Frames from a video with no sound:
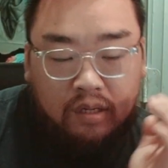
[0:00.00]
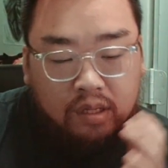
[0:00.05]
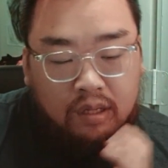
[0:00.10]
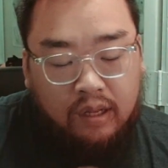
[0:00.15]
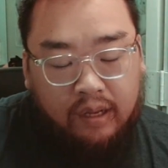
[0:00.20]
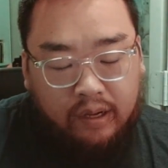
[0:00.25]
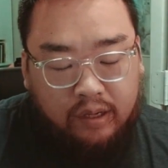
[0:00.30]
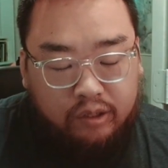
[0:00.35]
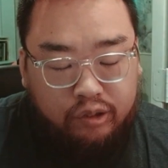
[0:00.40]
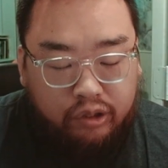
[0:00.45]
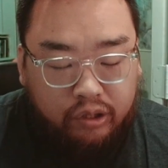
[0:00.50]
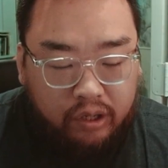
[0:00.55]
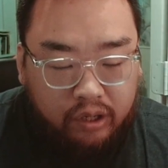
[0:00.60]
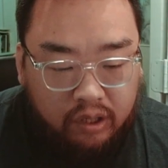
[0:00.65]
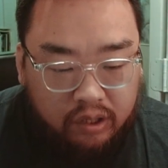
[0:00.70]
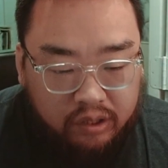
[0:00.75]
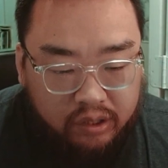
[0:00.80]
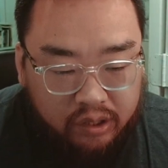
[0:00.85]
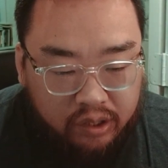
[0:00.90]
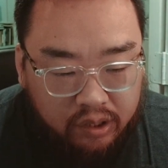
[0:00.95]
like
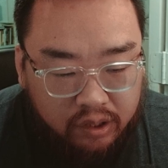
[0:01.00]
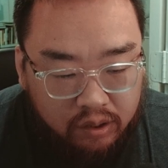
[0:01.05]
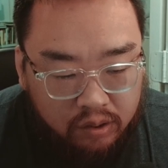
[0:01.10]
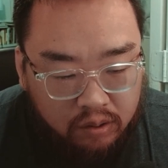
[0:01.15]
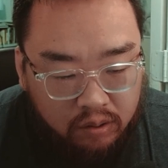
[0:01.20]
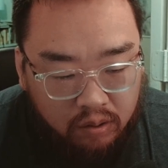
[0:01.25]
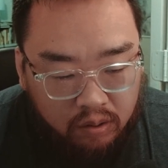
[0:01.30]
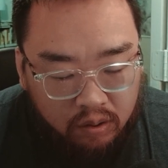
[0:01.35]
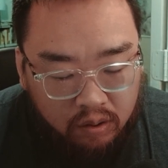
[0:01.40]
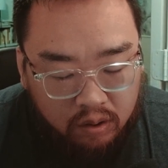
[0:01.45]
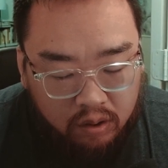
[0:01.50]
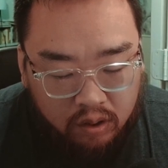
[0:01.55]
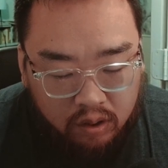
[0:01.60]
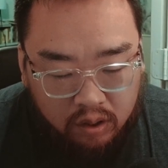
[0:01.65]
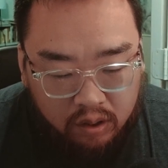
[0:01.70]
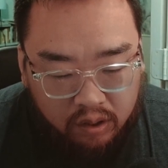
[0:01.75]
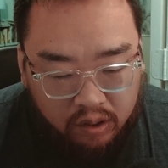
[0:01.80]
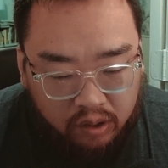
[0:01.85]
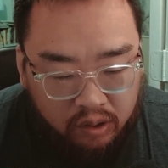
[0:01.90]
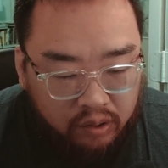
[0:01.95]
triggers you, or
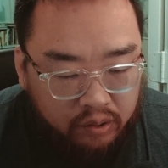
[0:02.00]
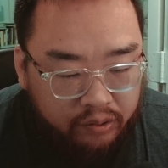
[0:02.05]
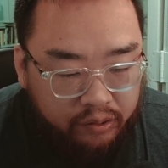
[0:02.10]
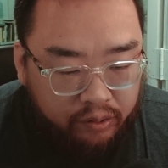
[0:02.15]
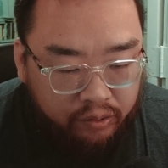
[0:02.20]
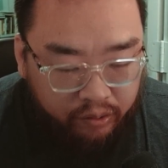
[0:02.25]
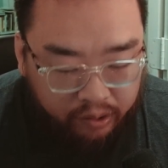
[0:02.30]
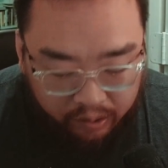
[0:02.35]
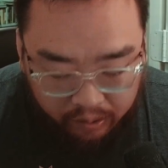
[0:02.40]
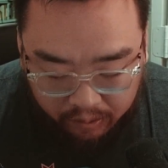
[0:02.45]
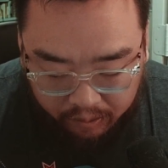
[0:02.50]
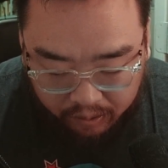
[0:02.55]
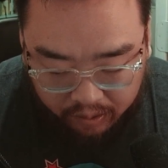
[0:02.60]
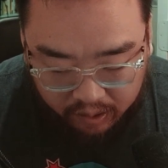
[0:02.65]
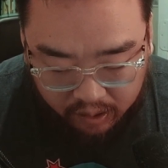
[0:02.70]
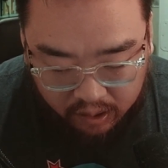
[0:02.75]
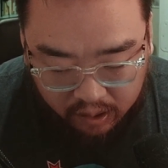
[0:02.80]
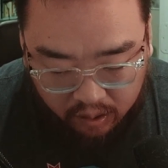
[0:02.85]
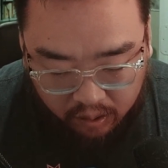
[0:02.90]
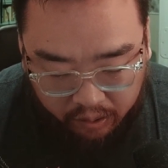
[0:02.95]
you don't agree with
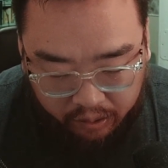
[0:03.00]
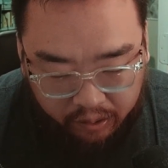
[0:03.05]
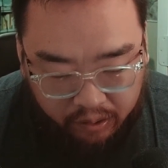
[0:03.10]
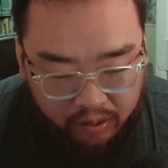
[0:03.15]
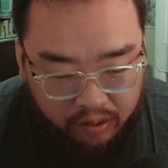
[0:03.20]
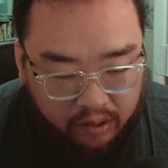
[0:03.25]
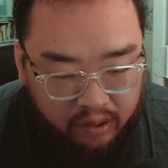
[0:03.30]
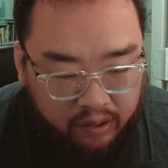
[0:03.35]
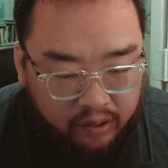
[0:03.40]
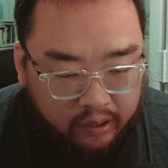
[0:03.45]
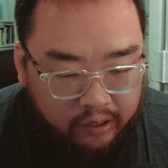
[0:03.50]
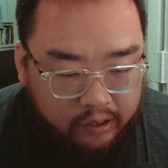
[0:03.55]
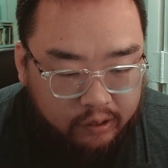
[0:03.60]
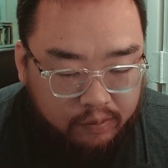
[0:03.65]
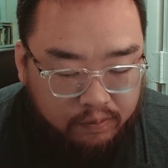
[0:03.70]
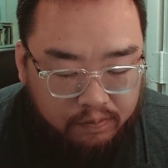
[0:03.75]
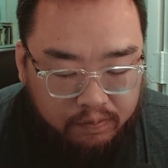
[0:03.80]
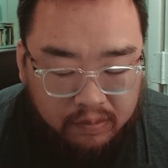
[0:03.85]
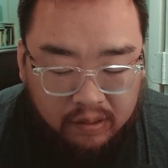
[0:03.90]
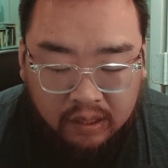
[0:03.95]
it, or you think that's
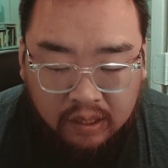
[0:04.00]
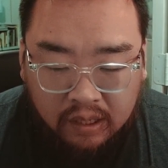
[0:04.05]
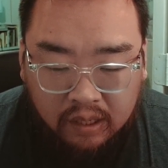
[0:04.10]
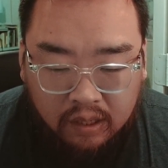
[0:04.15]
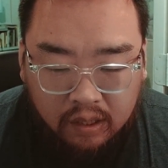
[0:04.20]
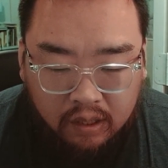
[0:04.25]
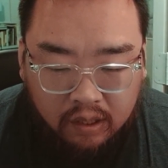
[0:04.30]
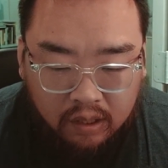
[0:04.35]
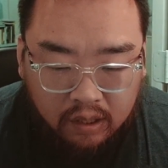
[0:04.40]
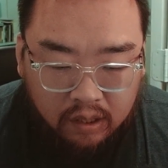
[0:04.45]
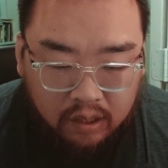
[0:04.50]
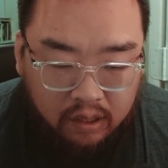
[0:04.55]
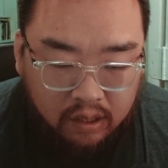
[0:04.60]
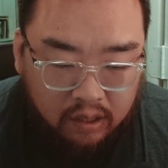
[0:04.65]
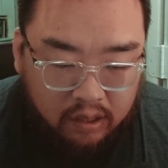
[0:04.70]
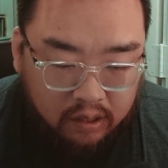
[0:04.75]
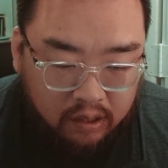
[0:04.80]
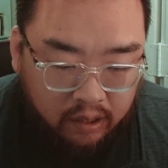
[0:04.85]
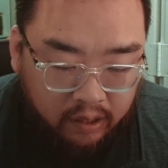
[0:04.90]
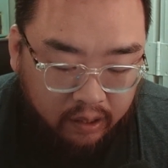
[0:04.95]

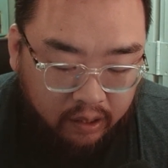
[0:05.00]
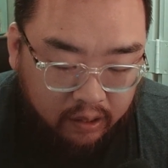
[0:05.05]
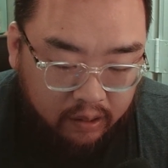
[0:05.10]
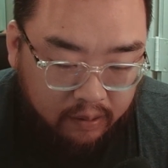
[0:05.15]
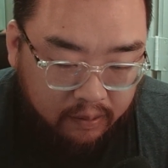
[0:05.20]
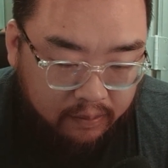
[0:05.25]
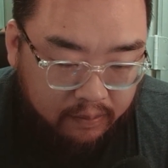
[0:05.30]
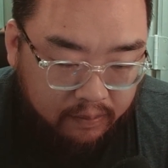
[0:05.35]
like